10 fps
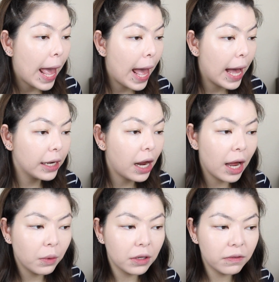And
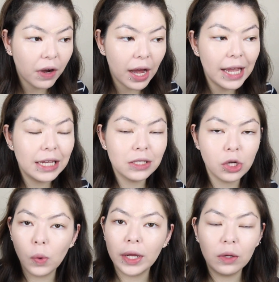I would advise
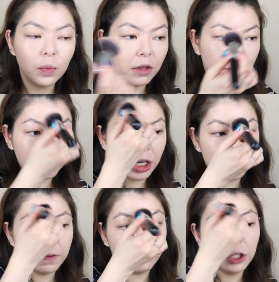going in with a
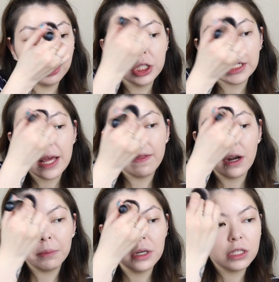brush first, and then
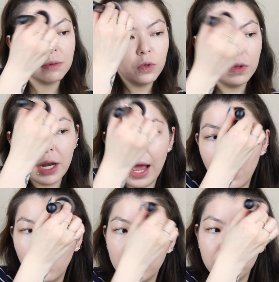I'm going to smooth it
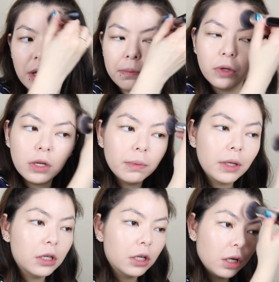out with my beauty
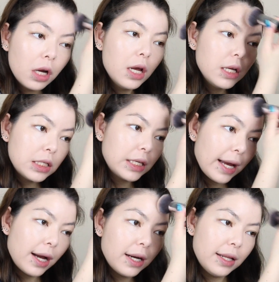blender to
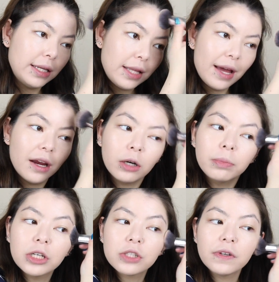get kind of like that
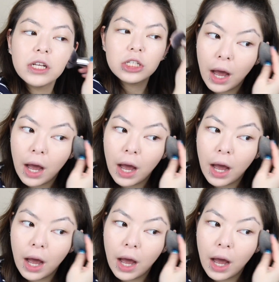airbrush finish.